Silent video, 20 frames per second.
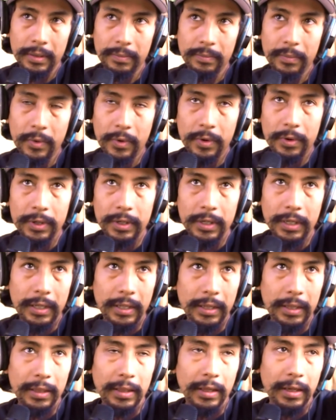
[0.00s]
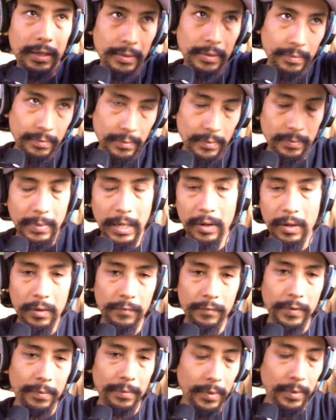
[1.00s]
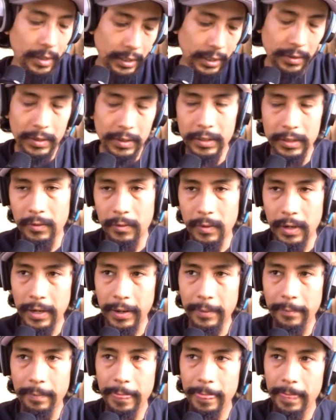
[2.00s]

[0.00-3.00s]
born, then my whole family here in Tijuana,